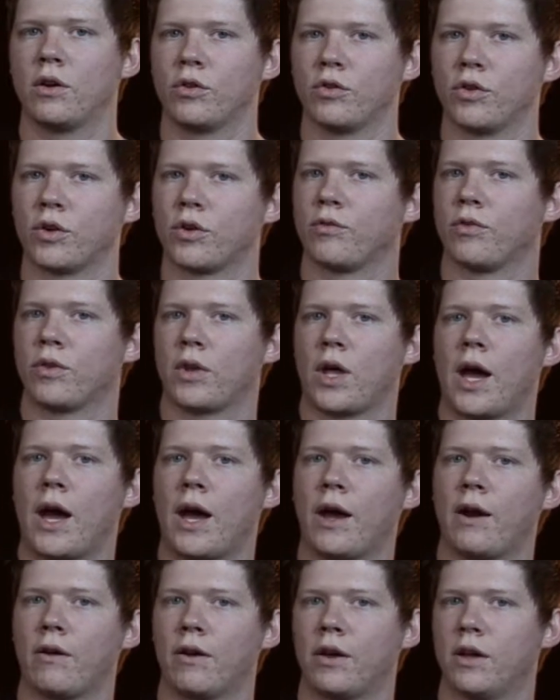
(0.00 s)
you're looking for the
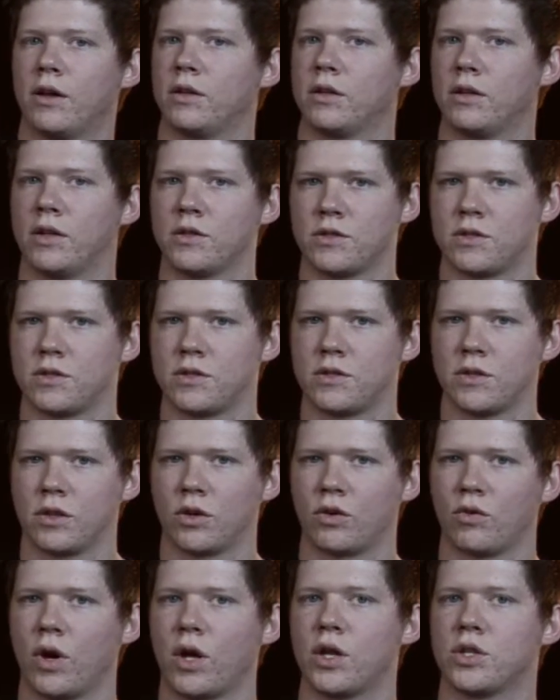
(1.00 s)
higher end, it does a
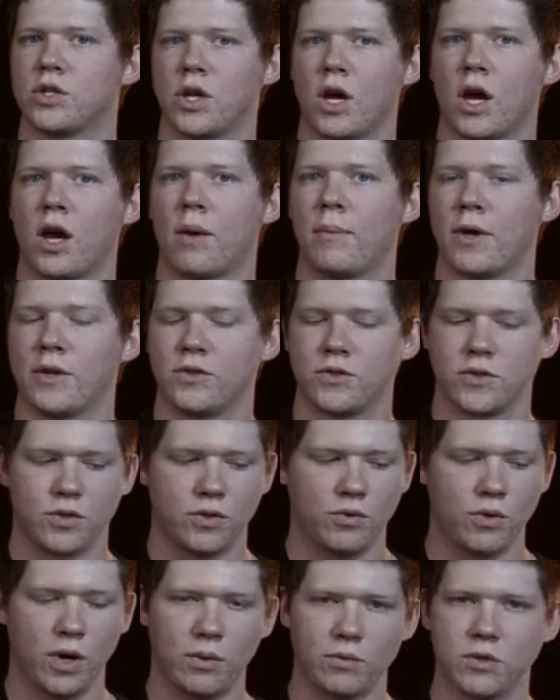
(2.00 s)
great job, has
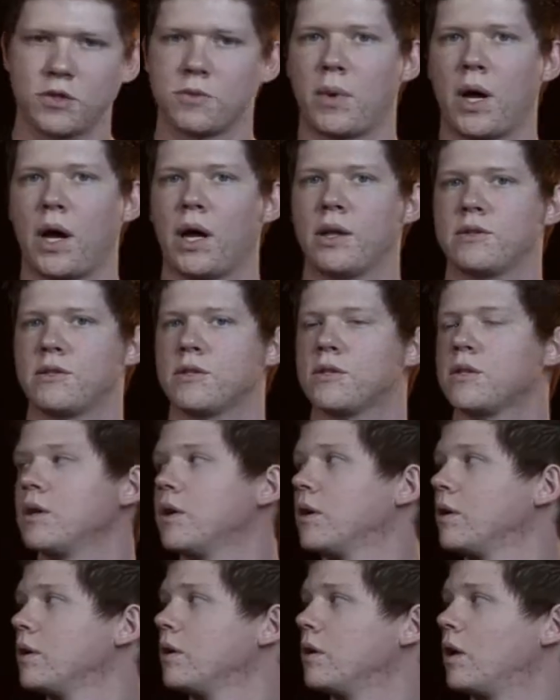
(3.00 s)
great response,
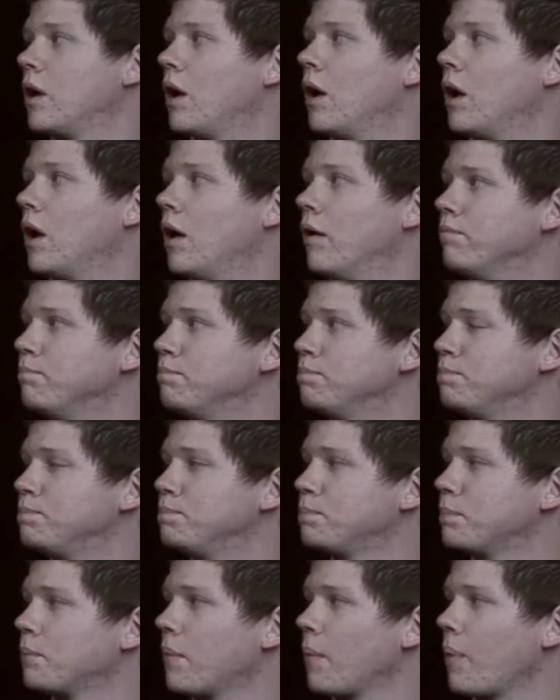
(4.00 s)
and
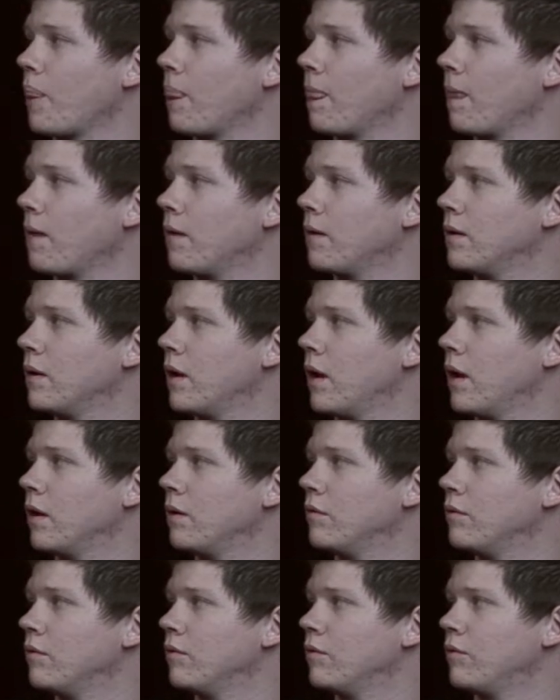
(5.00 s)

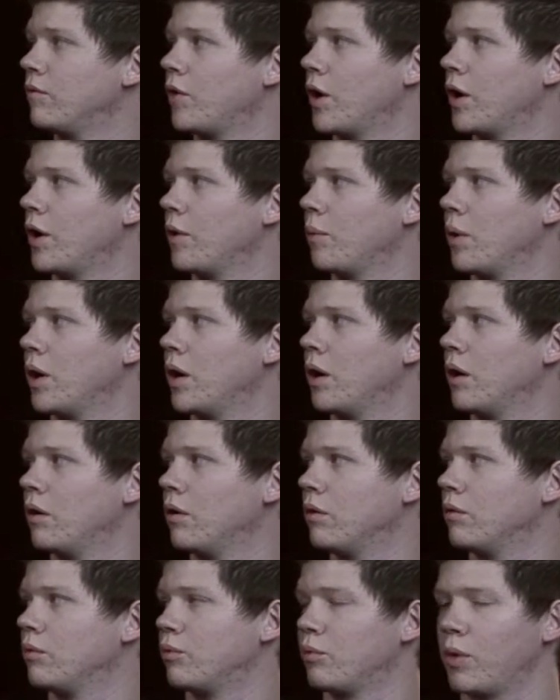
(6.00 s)
very
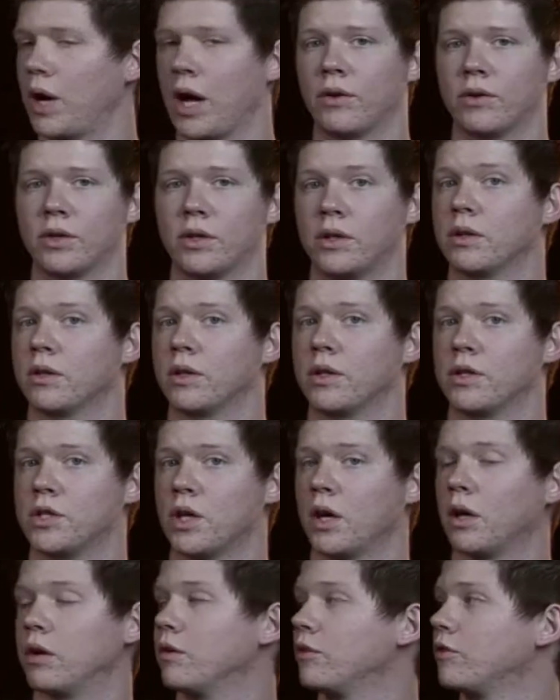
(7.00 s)
well rounded clean
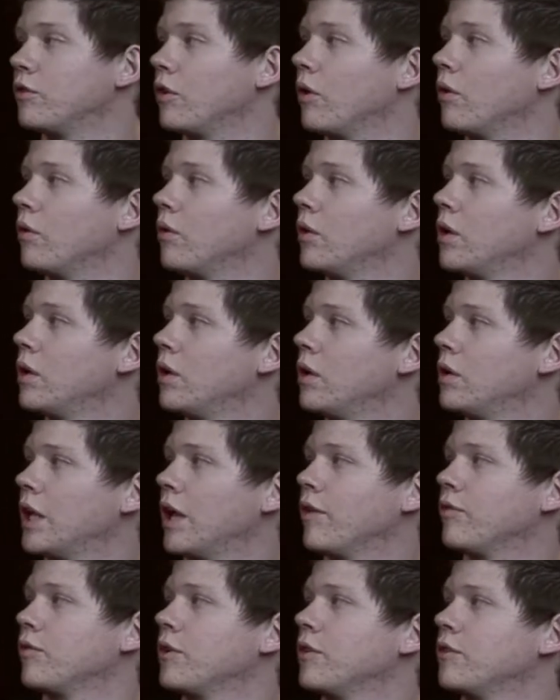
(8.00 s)
channel. So
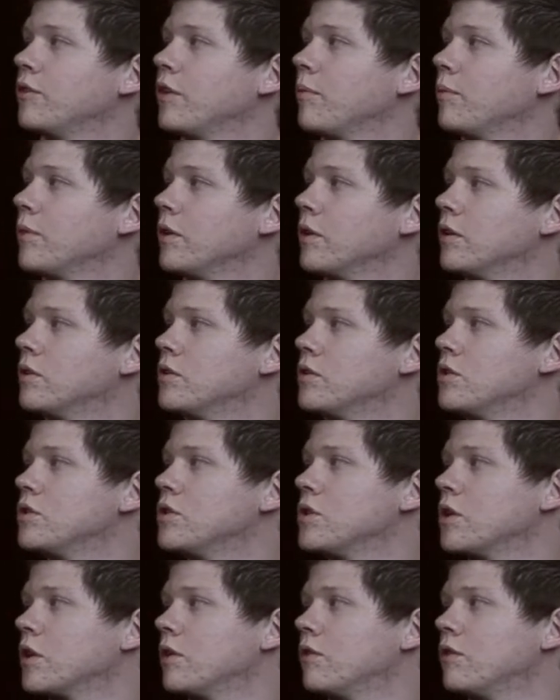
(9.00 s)
definitely something that you
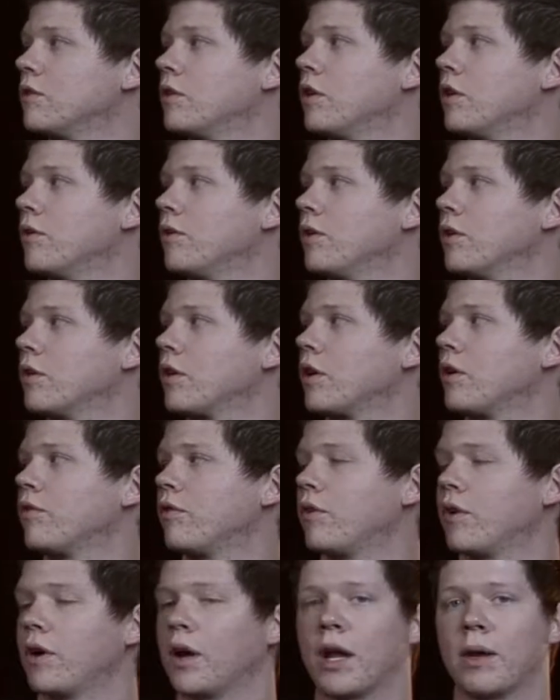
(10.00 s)
should consider if you're looking
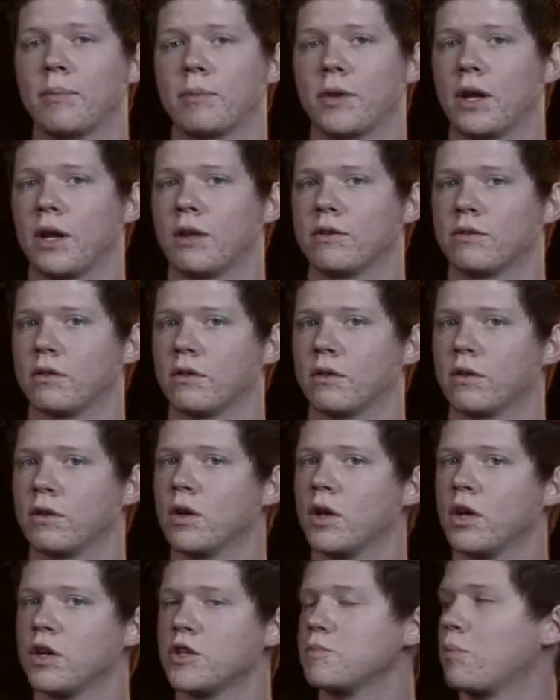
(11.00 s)
for an amp that has a
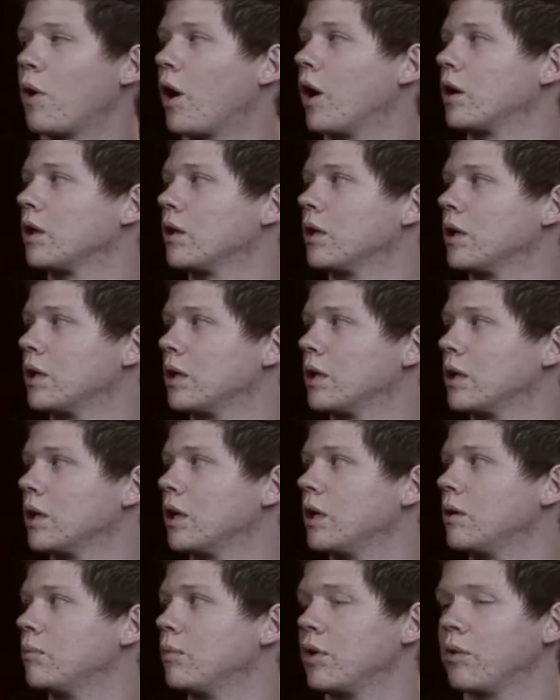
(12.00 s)
sparkling
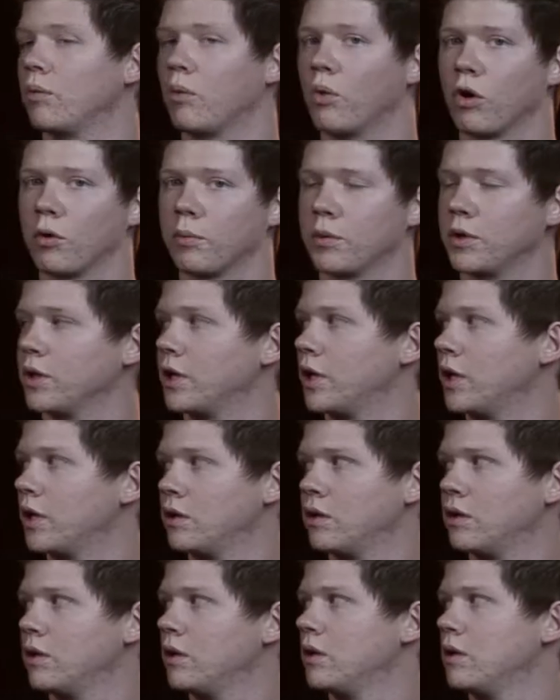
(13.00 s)
clean but a warm
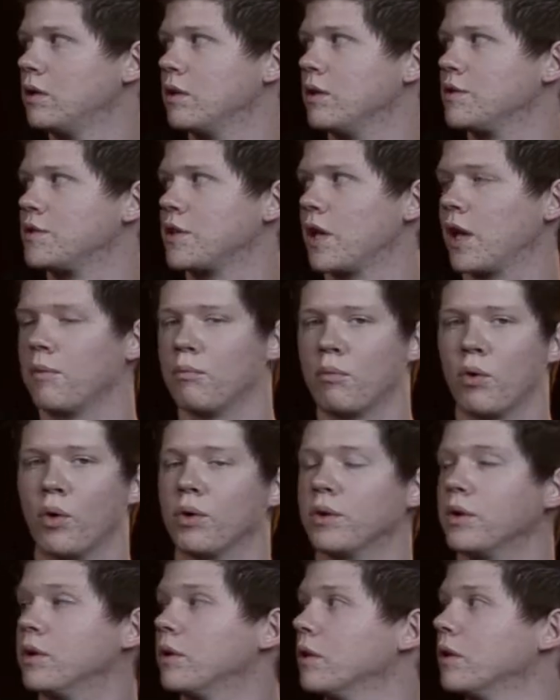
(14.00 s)
clean. This amp
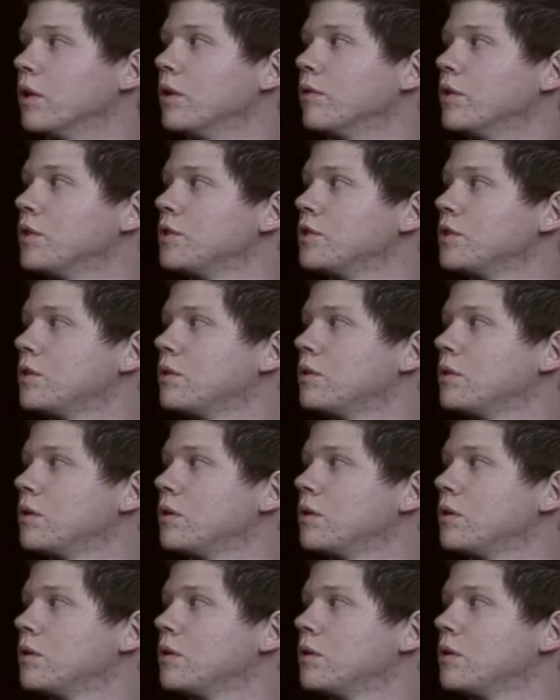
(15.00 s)
more than delivers.